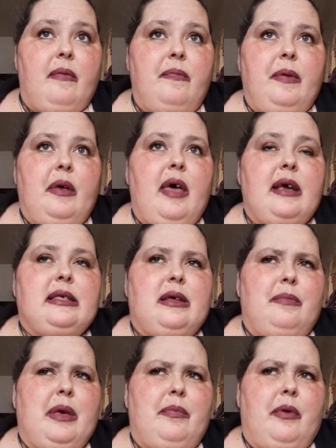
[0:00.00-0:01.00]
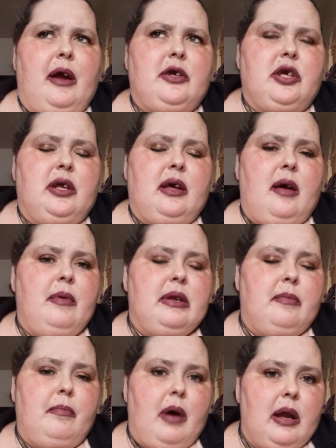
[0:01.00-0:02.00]
feel like some people are actually going to come
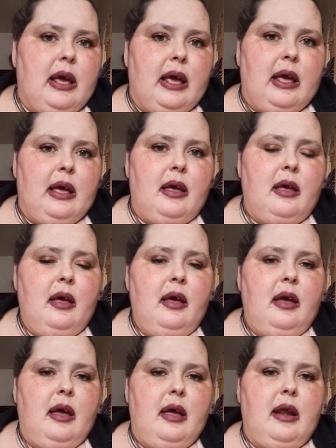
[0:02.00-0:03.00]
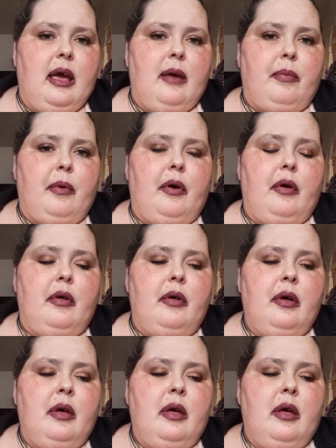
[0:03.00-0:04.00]
into money in April,
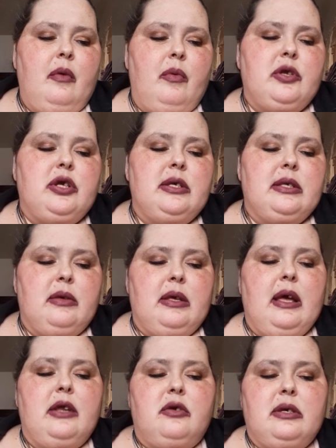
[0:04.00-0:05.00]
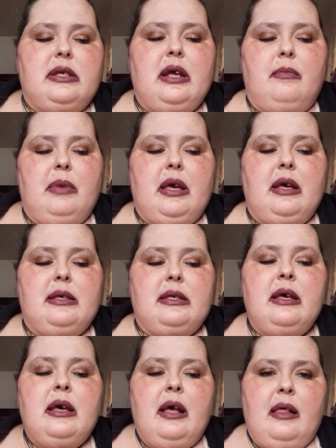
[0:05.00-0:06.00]
which is interesting
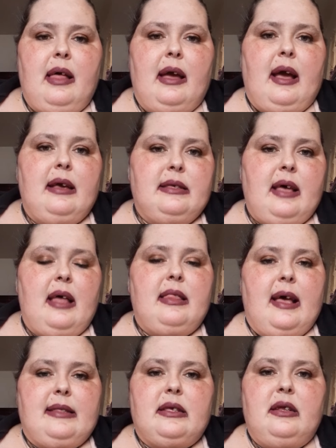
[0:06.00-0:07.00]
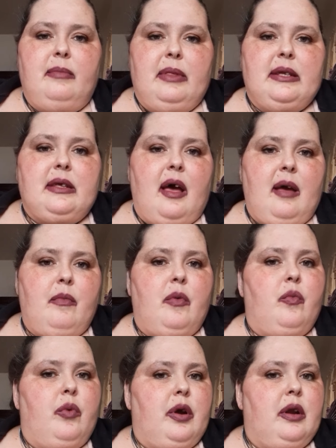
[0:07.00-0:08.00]
because, like I said, that's going to be the time
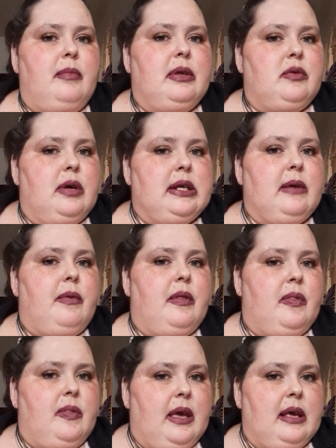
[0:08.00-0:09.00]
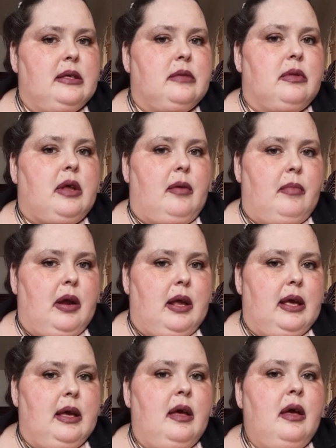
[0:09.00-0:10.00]
when we're going to be doing different things with our
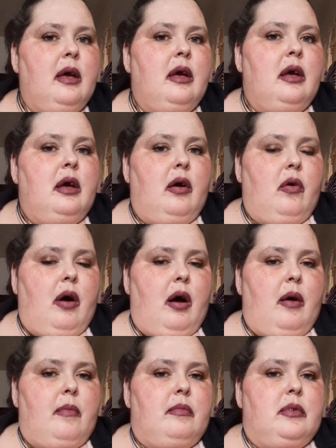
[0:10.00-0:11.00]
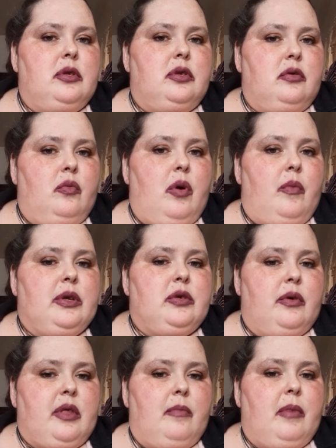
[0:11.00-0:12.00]
money. What we
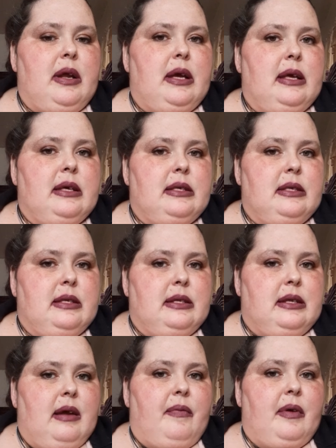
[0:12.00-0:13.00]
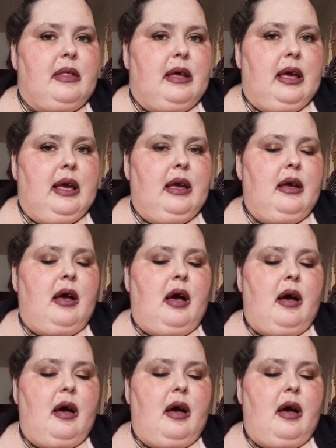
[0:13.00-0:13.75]
do with our money is differently.